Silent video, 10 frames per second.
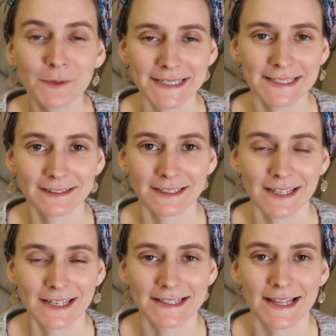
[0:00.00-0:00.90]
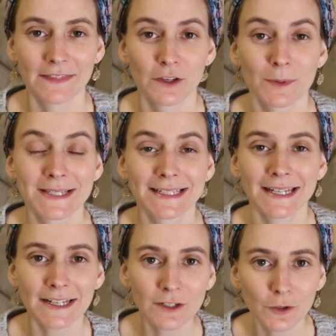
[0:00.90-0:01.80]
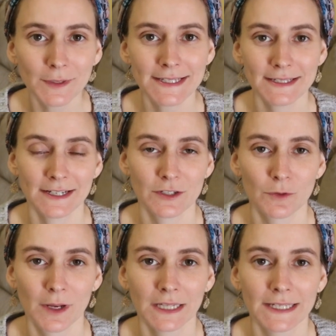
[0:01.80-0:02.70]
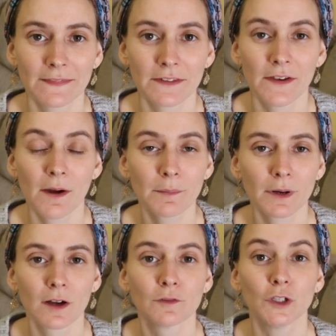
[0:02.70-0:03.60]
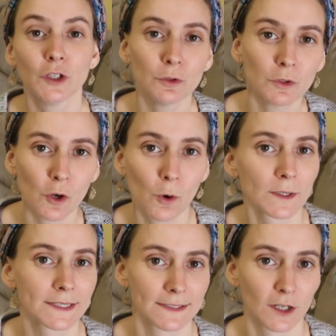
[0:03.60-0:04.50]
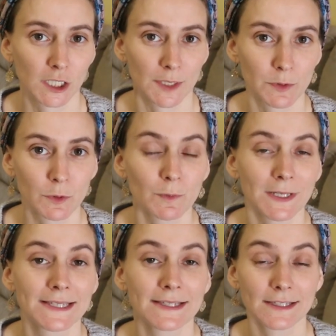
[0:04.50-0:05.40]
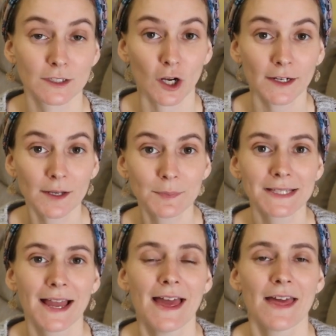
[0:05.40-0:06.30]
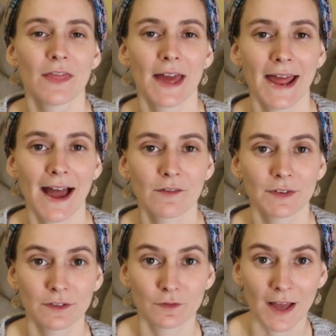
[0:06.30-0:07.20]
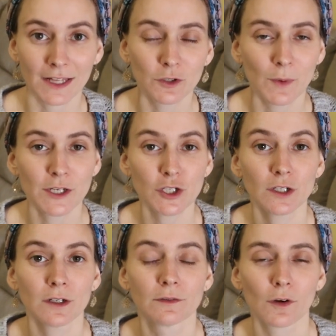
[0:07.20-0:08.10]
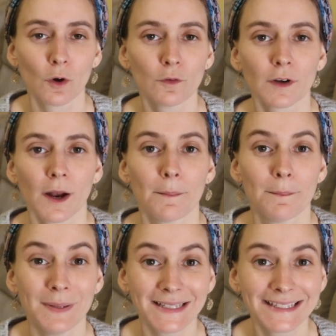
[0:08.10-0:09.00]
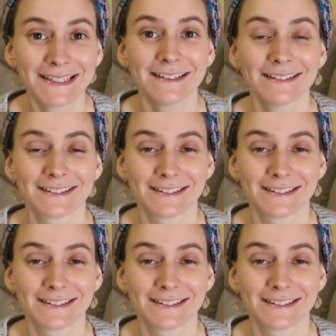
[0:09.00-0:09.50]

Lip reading: recently is that there was an increase in Israel in the number of unicorn startups, which means startups that have an evaluation of over $1 billion.